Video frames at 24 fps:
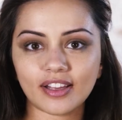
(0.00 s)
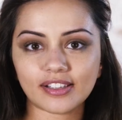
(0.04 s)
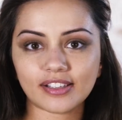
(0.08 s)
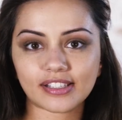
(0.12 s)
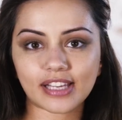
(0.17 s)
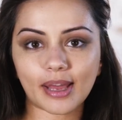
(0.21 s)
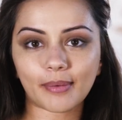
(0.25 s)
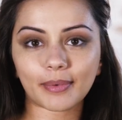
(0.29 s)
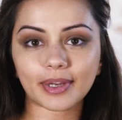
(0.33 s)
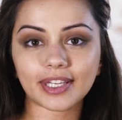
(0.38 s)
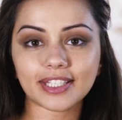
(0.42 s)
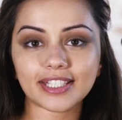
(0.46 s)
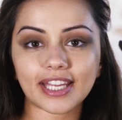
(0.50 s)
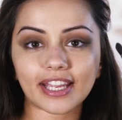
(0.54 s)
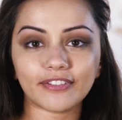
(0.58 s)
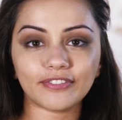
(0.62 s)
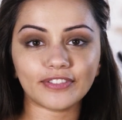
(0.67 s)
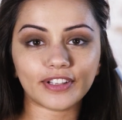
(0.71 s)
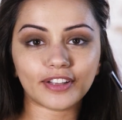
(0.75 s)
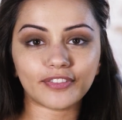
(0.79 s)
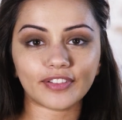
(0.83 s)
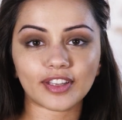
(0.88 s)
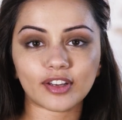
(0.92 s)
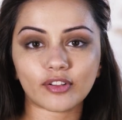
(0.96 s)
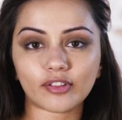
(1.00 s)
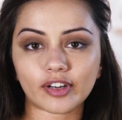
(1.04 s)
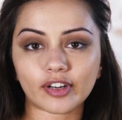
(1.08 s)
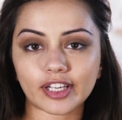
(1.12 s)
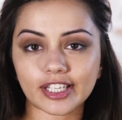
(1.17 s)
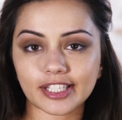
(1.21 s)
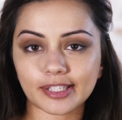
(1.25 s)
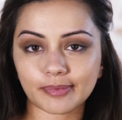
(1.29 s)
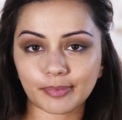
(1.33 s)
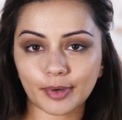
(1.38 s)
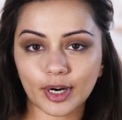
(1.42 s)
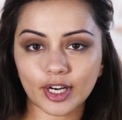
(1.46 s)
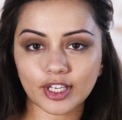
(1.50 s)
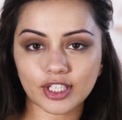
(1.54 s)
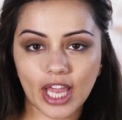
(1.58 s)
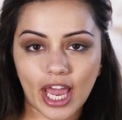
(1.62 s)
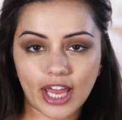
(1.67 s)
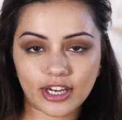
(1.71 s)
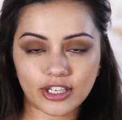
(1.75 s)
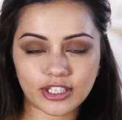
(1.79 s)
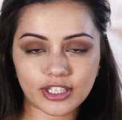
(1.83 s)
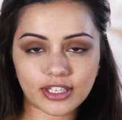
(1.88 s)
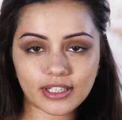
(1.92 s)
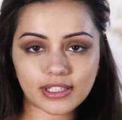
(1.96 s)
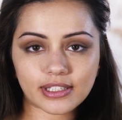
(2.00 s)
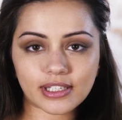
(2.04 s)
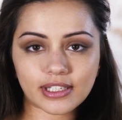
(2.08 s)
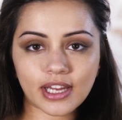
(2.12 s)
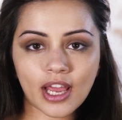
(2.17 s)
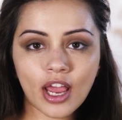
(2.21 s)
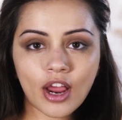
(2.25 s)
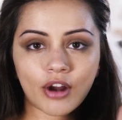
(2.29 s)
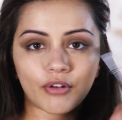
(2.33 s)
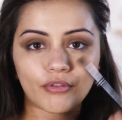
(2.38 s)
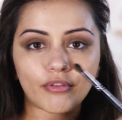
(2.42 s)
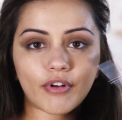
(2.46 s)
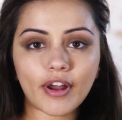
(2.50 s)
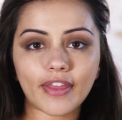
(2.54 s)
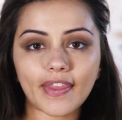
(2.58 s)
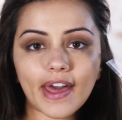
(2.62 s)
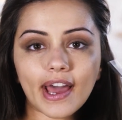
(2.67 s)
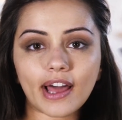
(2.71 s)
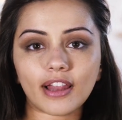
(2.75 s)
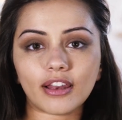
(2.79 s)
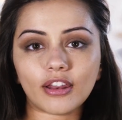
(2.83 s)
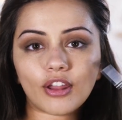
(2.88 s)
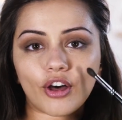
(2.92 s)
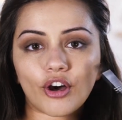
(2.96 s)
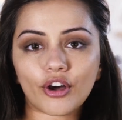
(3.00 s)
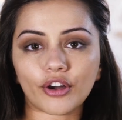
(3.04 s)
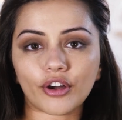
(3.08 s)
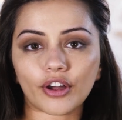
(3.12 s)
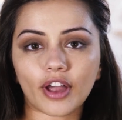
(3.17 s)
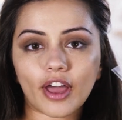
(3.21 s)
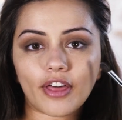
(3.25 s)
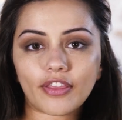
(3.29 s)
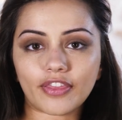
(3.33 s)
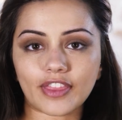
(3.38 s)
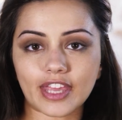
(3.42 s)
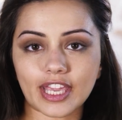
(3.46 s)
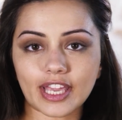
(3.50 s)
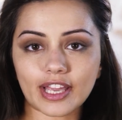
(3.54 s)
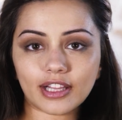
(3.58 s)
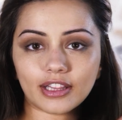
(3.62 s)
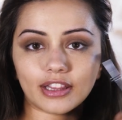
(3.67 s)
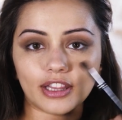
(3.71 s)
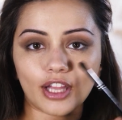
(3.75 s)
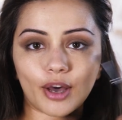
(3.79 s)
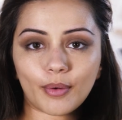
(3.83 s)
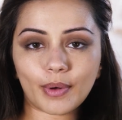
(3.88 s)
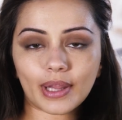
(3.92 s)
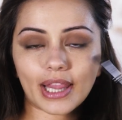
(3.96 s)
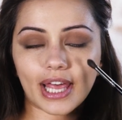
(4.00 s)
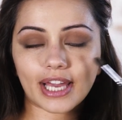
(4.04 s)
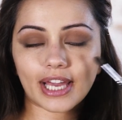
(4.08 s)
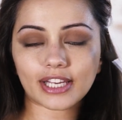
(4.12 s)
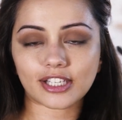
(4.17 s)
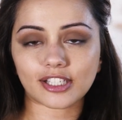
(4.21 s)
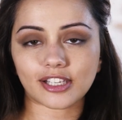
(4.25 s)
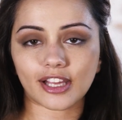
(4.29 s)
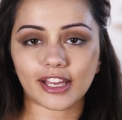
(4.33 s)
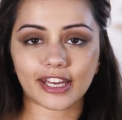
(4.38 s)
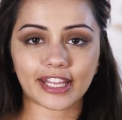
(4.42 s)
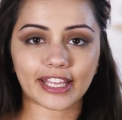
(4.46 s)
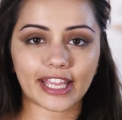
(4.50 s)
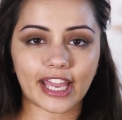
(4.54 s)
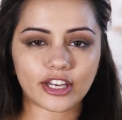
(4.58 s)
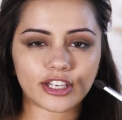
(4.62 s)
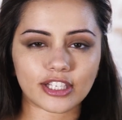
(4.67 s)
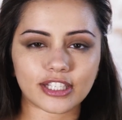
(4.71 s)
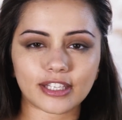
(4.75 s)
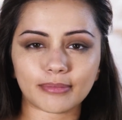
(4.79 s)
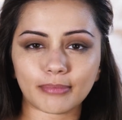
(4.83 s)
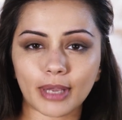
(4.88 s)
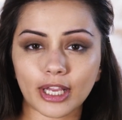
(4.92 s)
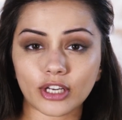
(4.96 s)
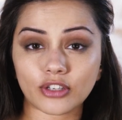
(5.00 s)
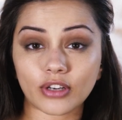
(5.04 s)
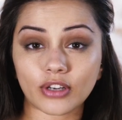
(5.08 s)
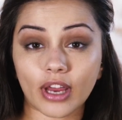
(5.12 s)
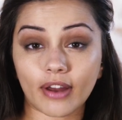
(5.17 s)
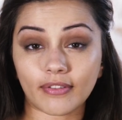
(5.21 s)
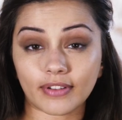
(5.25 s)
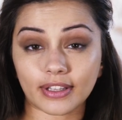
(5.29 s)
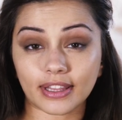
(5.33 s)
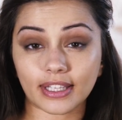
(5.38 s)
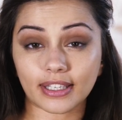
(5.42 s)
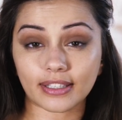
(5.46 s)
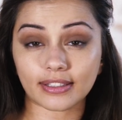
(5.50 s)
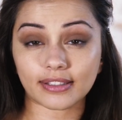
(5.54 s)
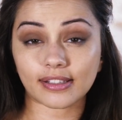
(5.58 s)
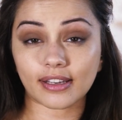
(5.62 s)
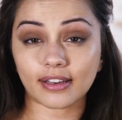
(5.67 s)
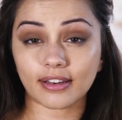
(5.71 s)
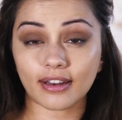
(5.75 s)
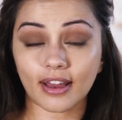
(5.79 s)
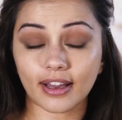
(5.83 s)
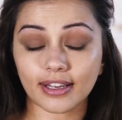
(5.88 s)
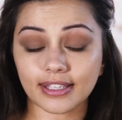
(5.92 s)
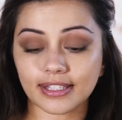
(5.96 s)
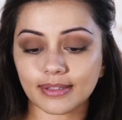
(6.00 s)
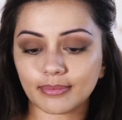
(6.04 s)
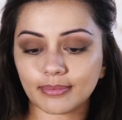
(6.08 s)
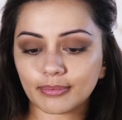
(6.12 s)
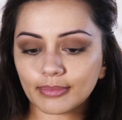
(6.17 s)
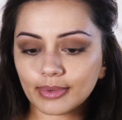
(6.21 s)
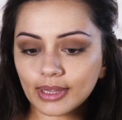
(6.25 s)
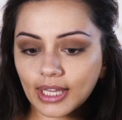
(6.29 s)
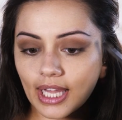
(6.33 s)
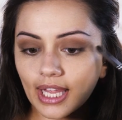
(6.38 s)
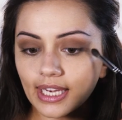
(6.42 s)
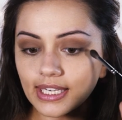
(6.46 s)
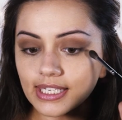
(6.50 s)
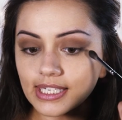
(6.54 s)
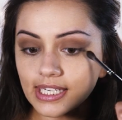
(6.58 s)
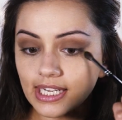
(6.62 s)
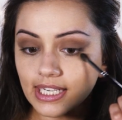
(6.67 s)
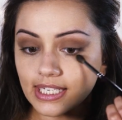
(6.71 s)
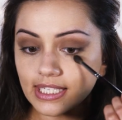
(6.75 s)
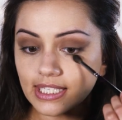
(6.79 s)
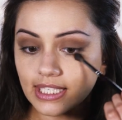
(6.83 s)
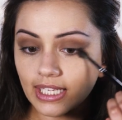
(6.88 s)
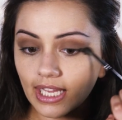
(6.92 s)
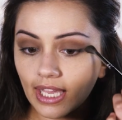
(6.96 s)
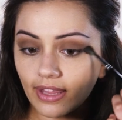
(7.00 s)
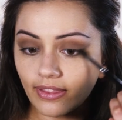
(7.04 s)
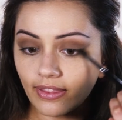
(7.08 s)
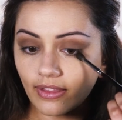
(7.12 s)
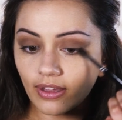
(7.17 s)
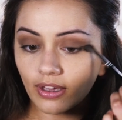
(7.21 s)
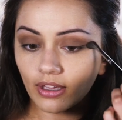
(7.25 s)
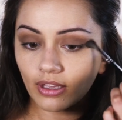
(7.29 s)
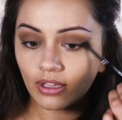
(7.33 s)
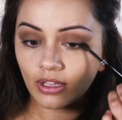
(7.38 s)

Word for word: So I'm going to take a fluffy crease brush and just run that along the lower lash line again just to make sure everything's nice and blended in together,